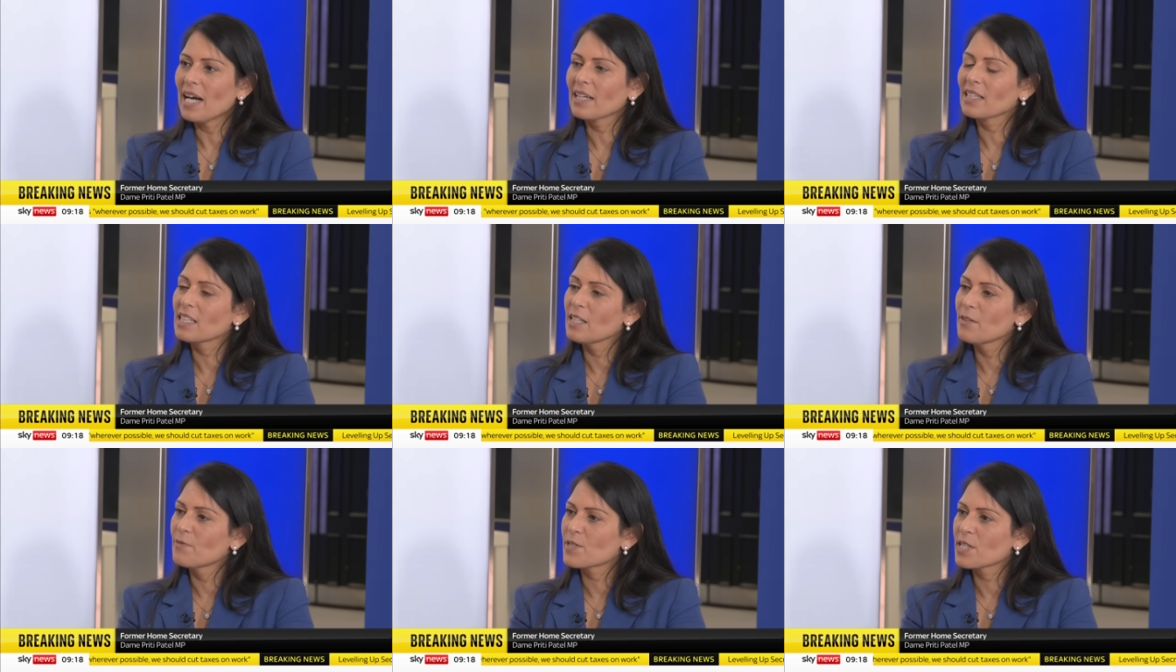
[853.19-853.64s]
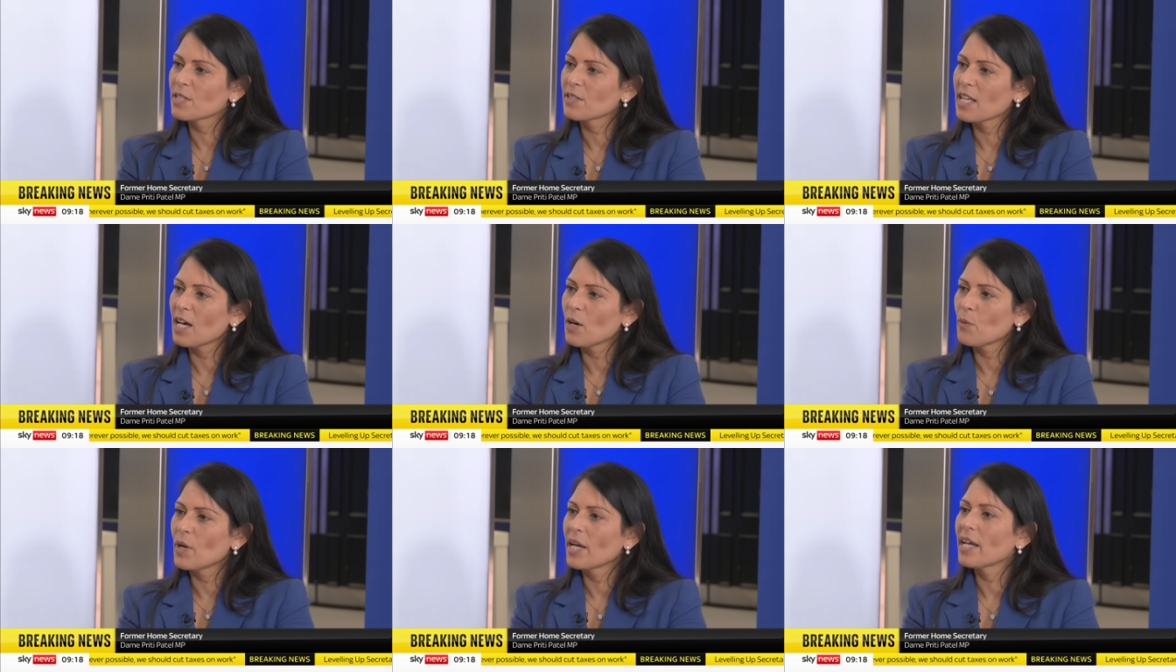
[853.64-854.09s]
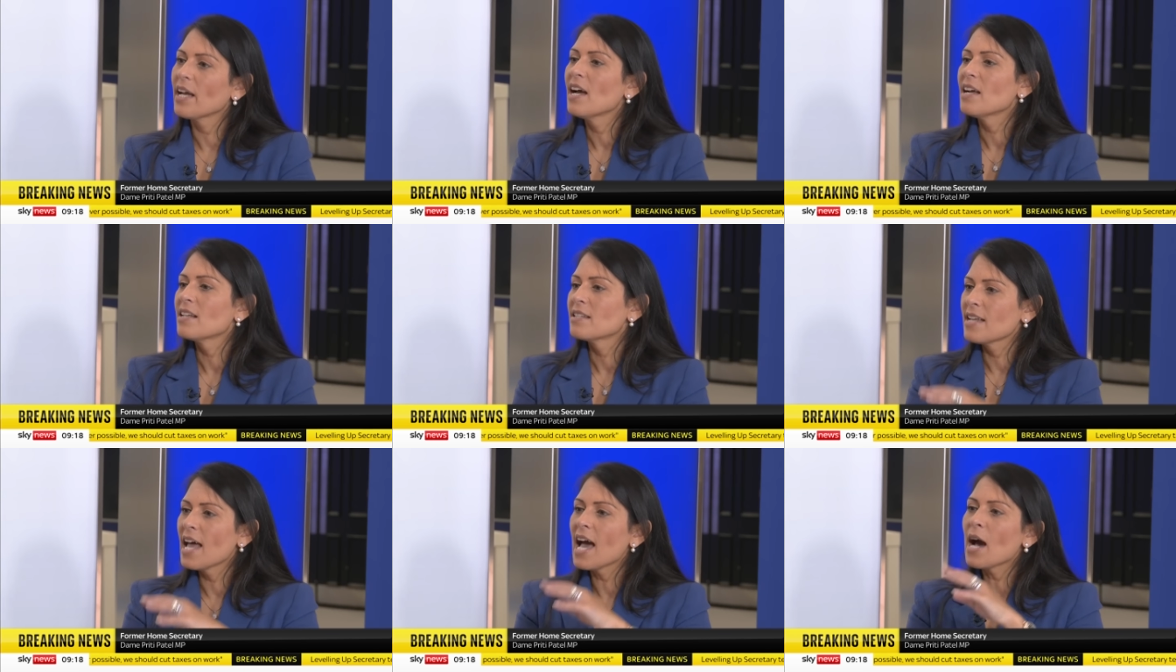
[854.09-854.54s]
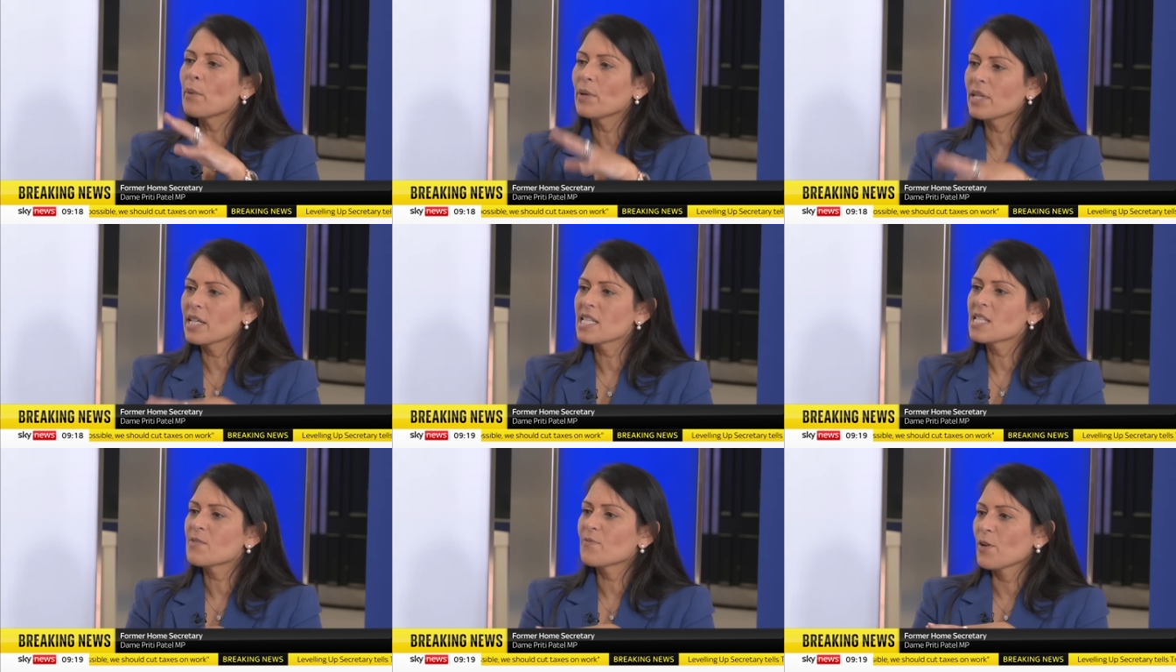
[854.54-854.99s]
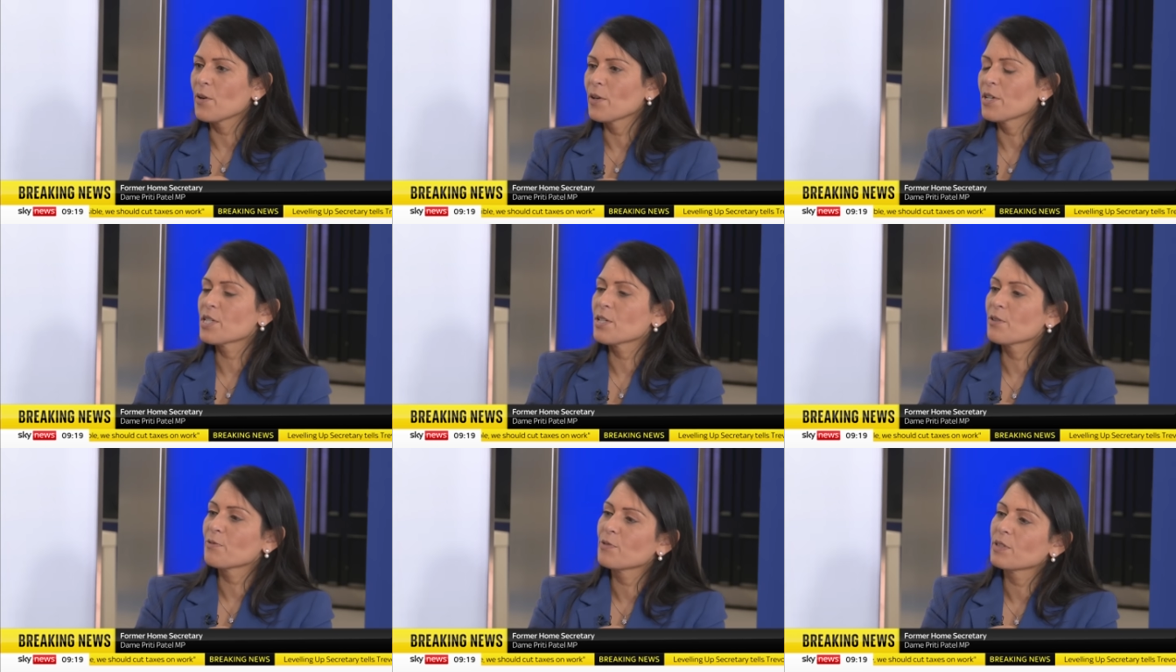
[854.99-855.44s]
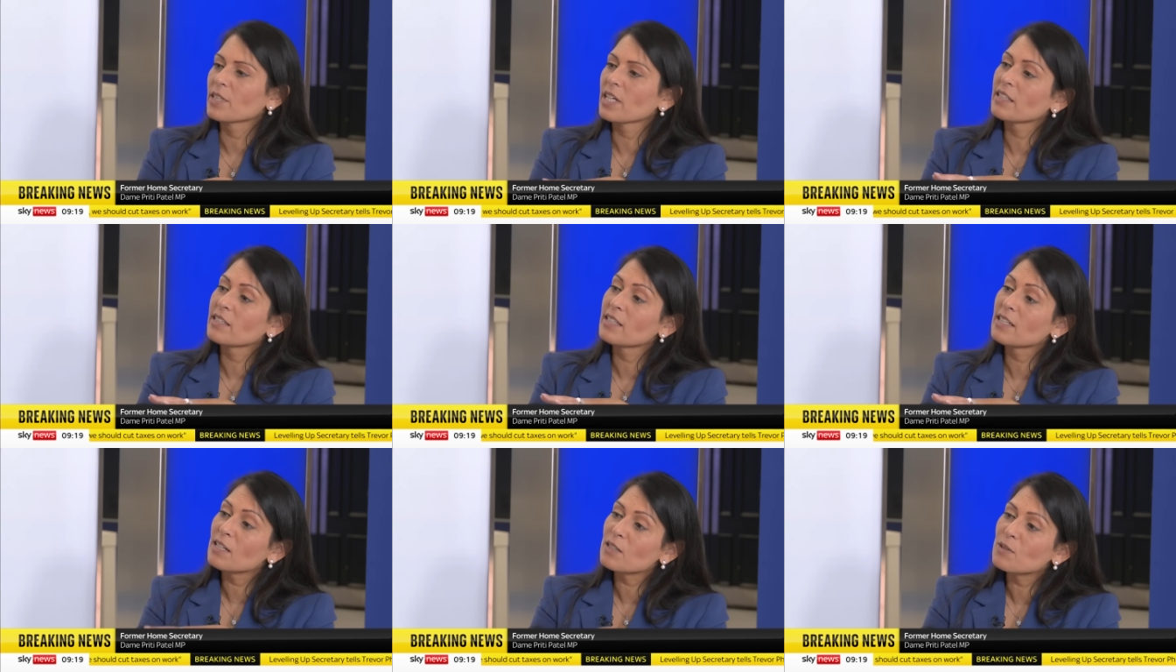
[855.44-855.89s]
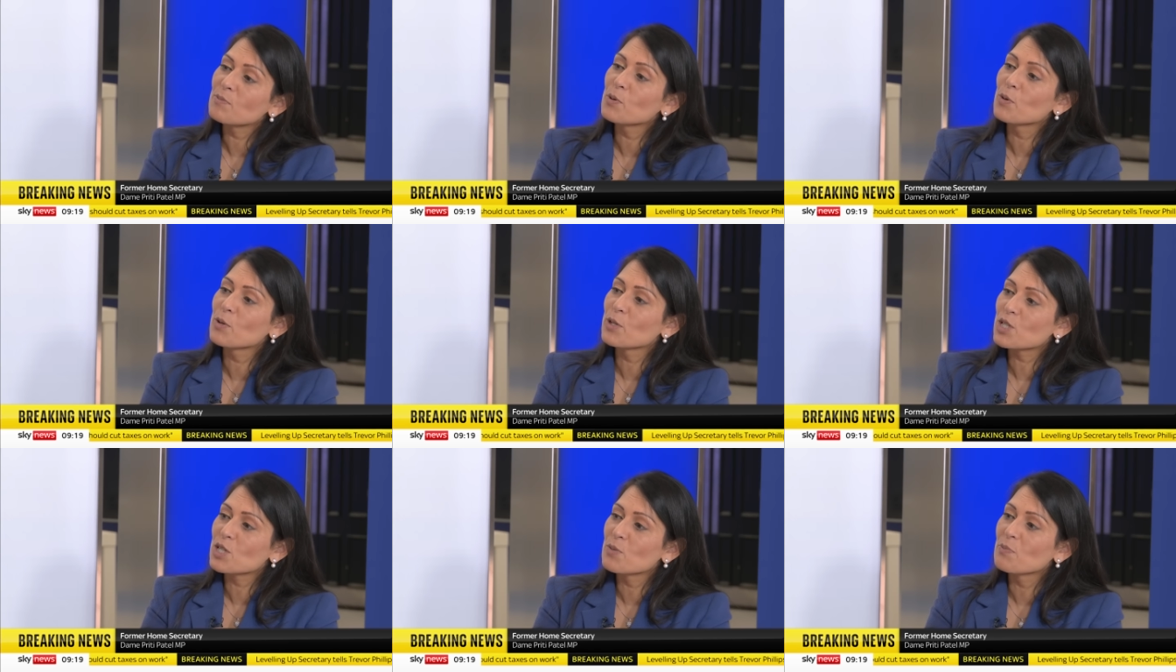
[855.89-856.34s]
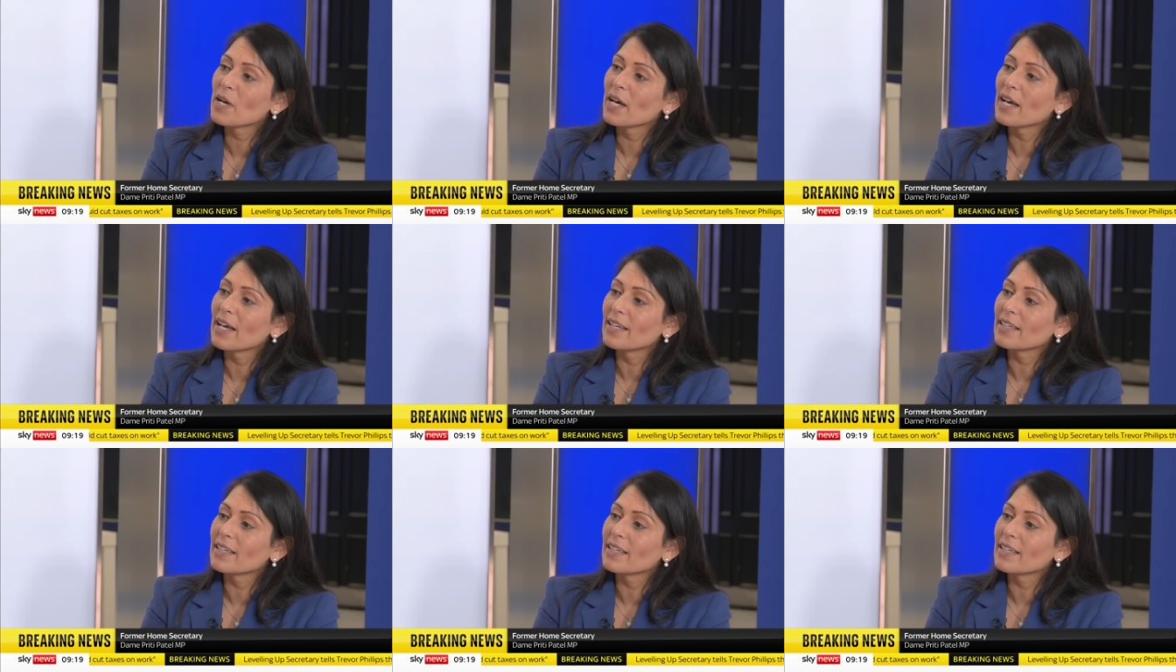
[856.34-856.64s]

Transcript: and lived in that way. Now it is very different. And the other point to okay.